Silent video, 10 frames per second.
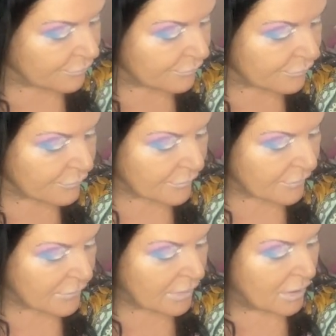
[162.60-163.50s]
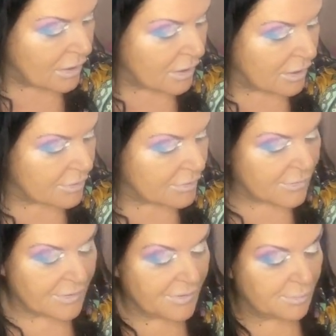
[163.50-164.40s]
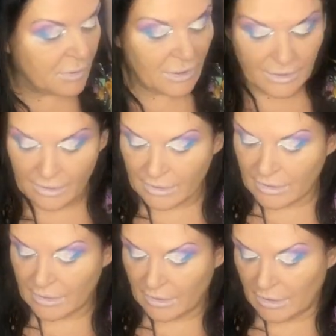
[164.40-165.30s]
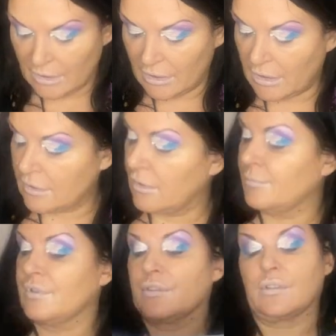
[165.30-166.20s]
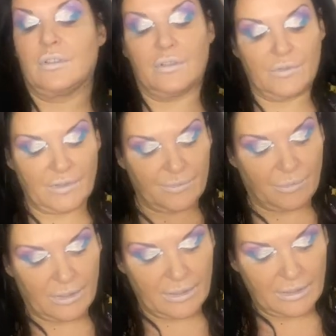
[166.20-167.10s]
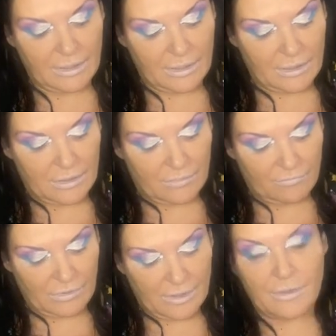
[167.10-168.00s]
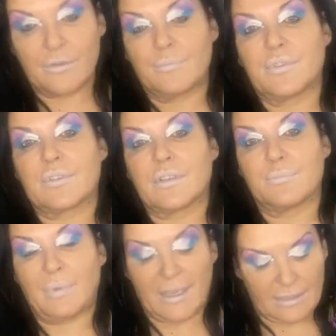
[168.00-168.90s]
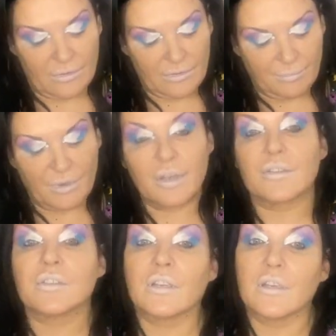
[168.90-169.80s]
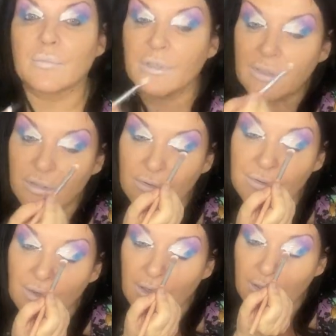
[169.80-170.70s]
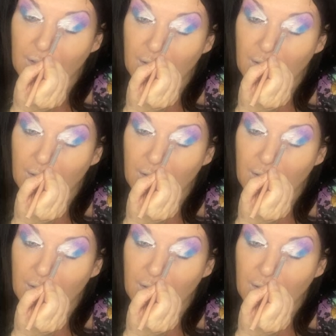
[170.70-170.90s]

I'm going to use this white, and I'm just going to use this white. Right, I'm just going to pack it on the brush, and I'm going to use that